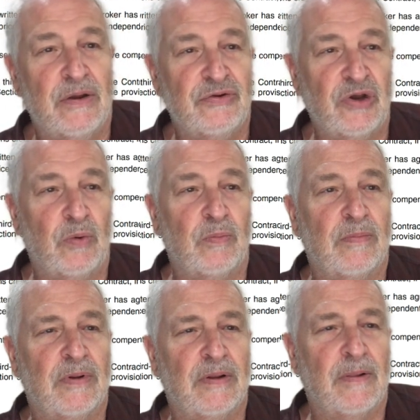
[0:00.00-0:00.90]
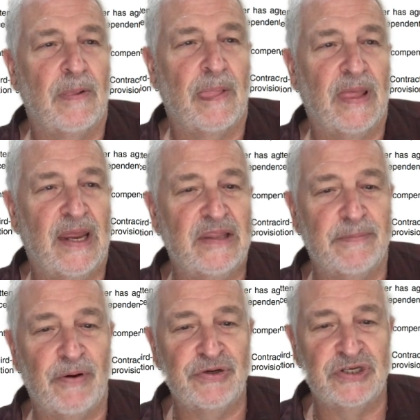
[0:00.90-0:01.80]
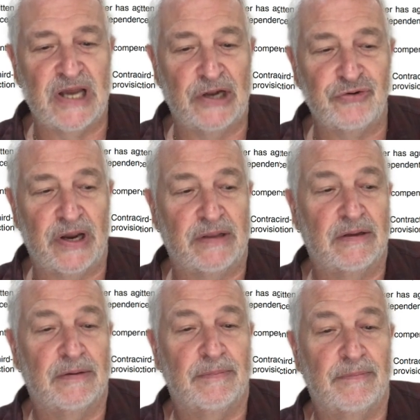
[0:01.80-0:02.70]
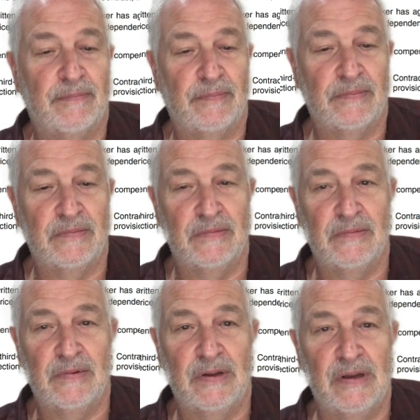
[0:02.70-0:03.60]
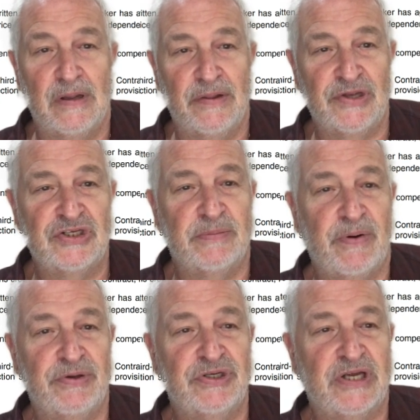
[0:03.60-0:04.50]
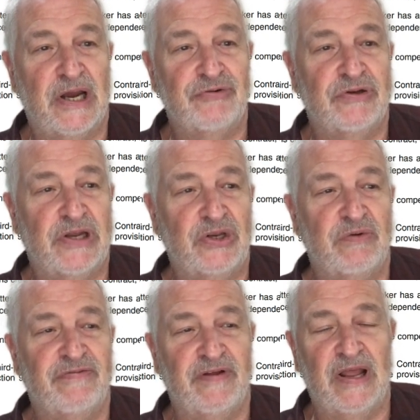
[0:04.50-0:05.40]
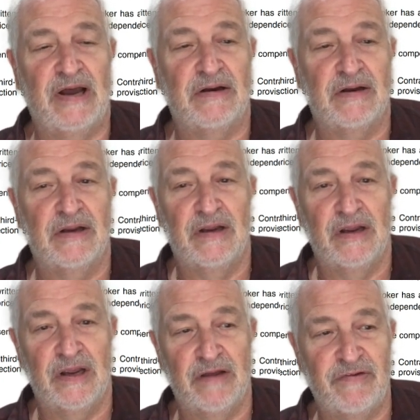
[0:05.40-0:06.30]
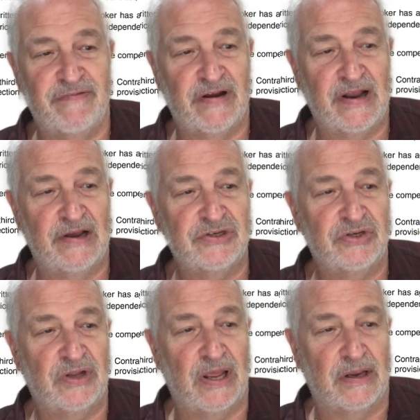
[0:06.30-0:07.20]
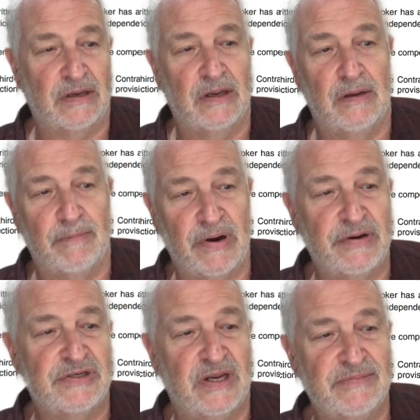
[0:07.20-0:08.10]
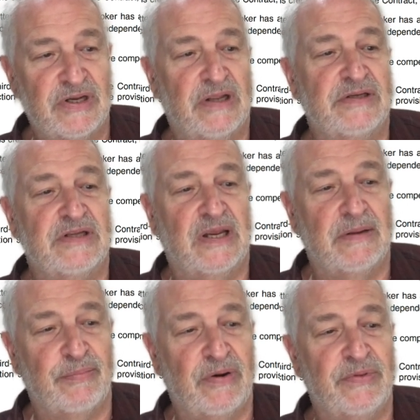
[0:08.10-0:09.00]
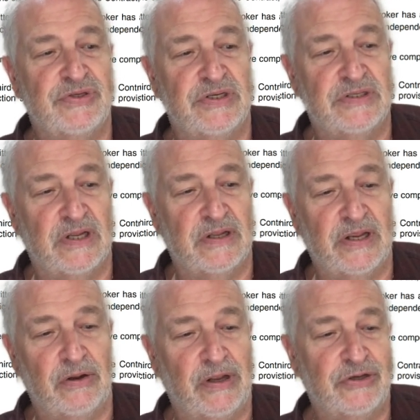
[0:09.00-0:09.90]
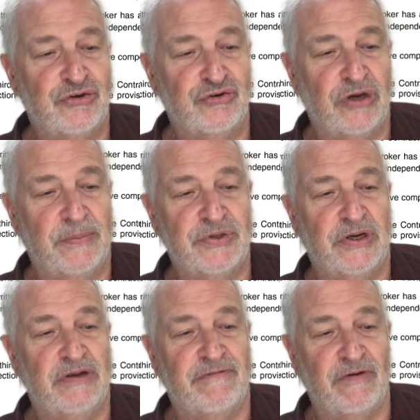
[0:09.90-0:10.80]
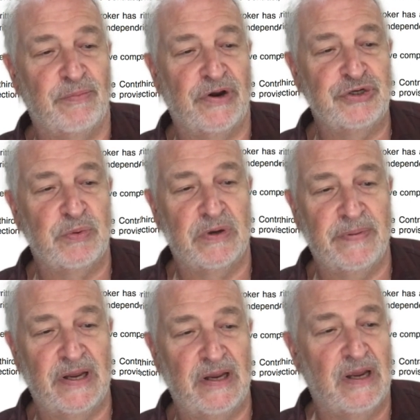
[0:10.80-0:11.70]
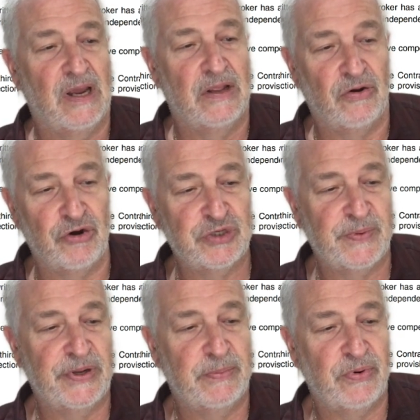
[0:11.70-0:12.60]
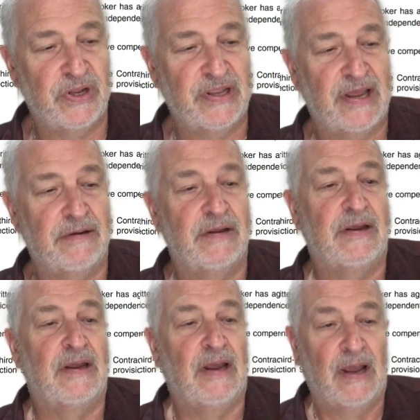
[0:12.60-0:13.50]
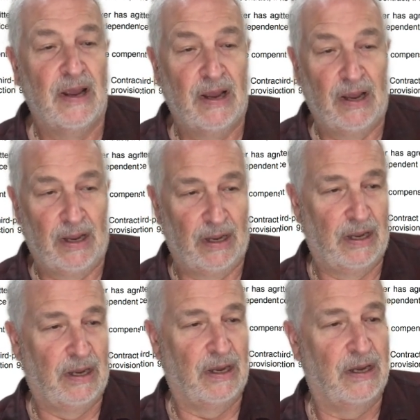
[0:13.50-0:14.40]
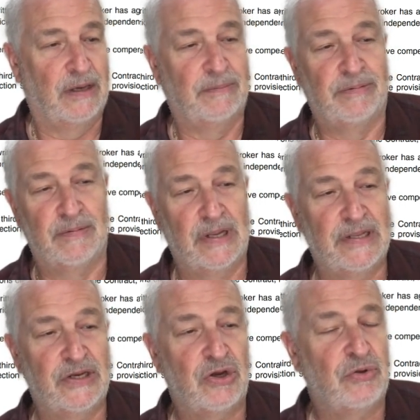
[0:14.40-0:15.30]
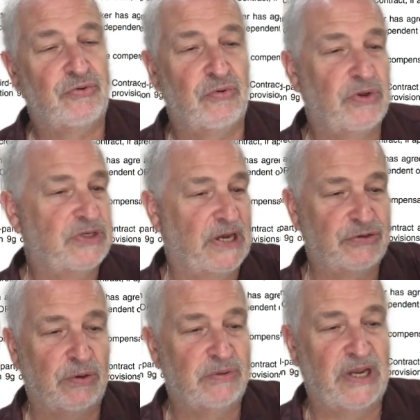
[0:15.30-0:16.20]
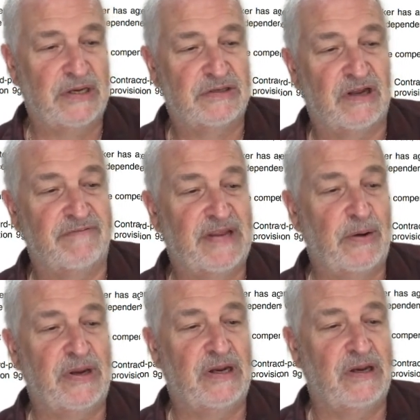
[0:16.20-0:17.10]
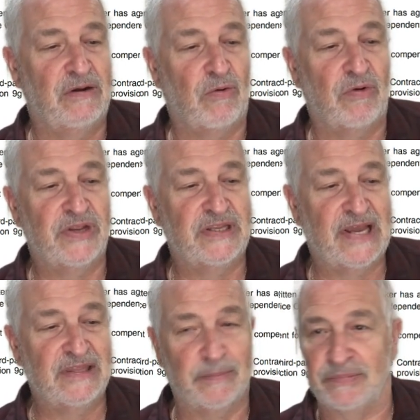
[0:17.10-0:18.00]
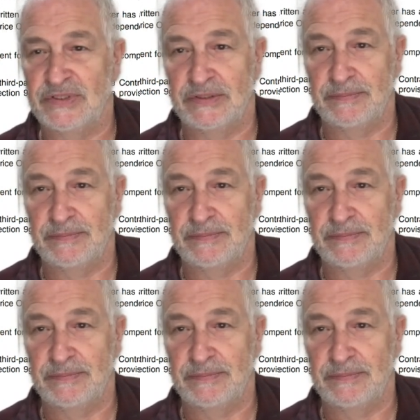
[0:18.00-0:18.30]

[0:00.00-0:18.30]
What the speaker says: So, in the purchase contract, this is the purchase contract that you would fill out if you found a house that you like. Buyer's name, seller's name, the premises, the legal description, the full price you want to pay, earnest money you're putting down. And then you go through this escrow date and stuff. Now in here, all the addendums.